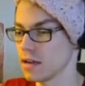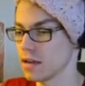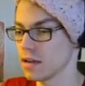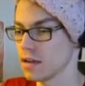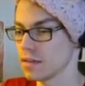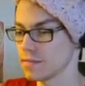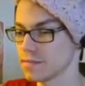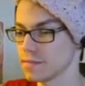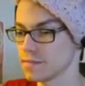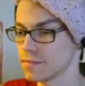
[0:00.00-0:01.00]

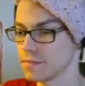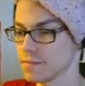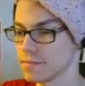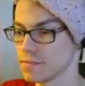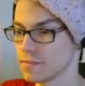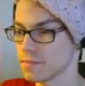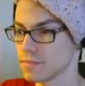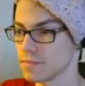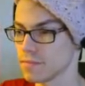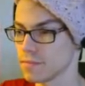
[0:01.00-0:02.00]

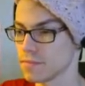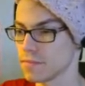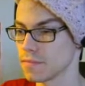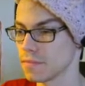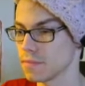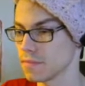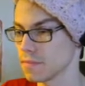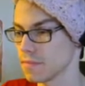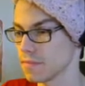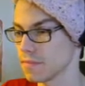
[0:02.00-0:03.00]

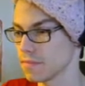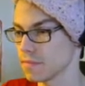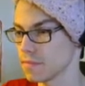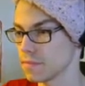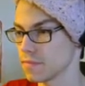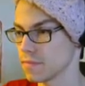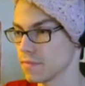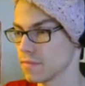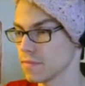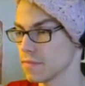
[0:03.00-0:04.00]

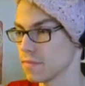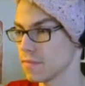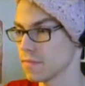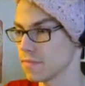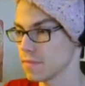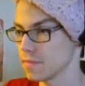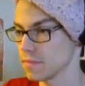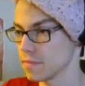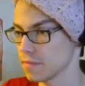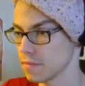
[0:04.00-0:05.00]

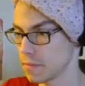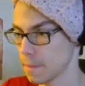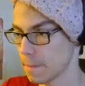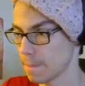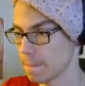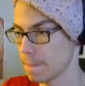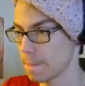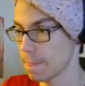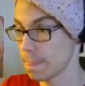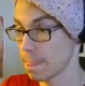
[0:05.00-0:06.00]

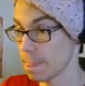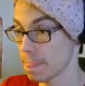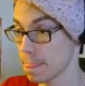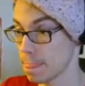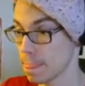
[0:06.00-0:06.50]
No one is speaking in this clip.